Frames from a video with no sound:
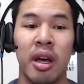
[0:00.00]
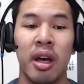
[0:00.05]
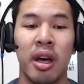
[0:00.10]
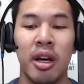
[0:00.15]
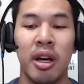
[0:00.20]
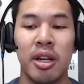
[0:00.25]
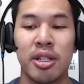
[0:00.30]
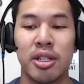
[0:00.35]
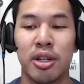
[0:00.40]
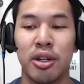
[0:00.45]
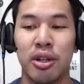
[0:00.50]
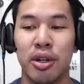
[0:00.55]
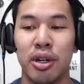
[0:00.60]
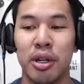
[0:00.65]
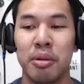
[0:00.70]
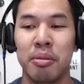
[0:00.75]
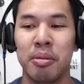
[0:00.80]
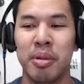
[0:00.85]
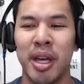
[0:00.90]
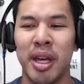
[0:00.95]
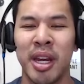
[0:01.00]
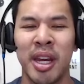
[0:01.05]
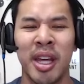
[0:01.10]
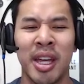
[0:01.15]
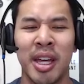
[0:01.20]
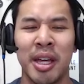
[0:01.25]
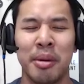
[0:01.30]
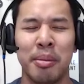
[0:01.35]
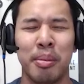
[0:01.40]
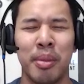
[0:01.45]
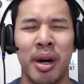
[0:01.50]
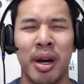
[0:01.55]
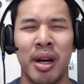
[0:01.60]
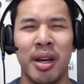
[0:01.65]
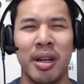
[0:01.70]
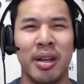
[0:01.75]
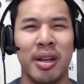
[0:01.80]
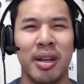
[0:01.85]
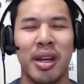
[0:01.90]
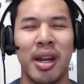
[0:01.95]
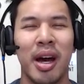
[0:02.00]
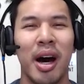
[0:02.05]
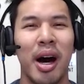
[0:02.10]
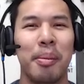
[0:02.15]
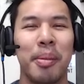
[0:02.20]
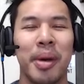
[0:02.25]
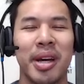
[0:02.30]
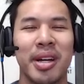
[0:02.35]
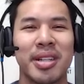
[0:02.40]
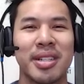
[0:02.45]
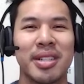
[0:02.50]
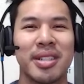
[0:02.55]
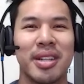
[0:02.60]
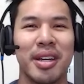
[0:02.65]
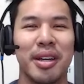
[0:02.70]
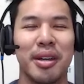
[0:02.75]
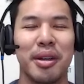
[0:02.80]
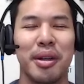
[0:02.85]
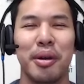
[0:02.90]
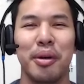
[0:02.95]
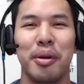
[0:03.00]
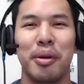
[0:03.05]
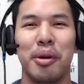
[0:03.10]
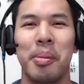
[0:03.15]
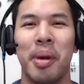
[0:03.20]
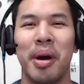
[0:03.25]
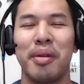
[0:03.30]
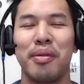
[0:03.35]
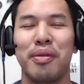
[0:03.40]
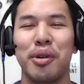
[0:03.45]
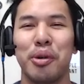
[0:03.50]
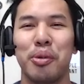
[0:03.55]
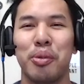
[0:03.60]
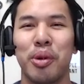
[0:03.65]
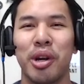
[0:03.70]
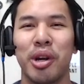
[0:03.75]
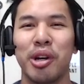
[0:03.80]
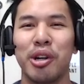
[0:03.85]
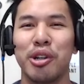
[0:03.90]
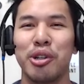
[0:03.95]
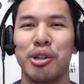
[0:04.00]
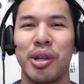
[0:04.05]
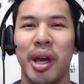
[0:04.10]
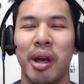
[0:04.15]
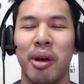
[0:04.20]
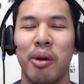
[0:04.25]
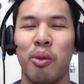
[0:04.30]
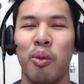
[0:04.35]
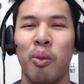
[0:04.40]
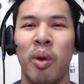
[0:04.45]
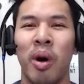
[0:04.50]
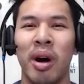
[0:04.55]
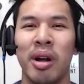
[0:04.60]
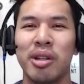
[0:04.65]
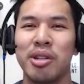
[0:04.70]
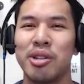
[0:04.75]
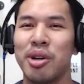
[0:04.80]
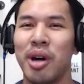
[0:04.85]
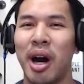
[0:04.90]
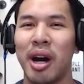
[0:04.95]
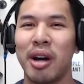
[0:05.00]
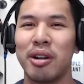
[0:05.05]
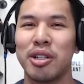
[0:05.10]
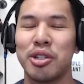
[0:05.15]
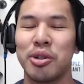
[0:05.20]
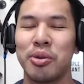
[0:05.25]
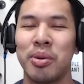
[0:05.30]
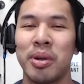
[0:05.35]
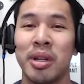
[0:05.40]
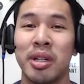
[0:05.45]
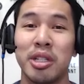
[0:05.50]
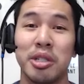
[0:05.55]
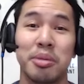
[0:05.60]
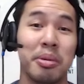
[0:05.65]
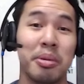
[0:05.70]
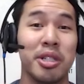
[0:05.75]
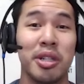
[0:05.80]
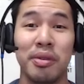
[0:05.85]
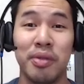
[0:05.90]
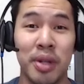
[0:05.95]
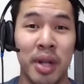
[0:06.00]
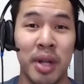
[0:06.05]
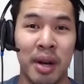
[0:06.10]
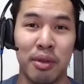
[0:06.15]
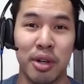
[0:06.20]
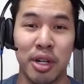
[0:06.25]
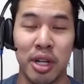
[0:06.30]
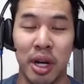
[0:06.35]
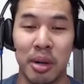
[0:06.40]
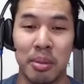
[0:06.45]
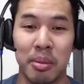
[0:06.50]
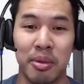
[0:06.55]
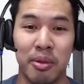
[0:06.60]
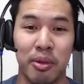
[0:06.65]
So in the beginning, it might not make it, it might feel weird to like want to hire someone, especially if you've never done it before,